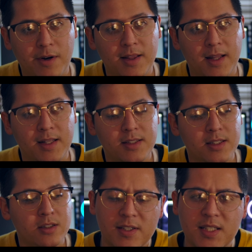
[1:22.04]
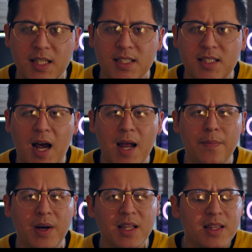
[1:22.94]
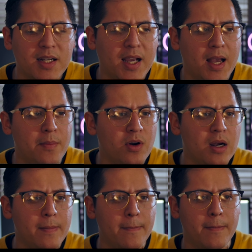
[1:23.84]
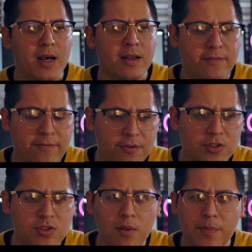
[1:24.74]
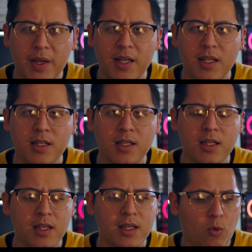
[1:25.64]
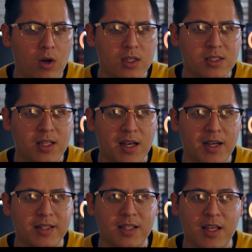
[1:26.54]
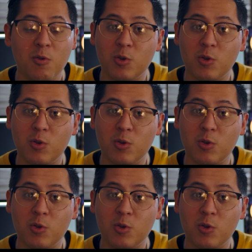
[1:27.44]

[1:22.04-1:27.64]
great lenses. Since I bought the camera, my first opinion was that it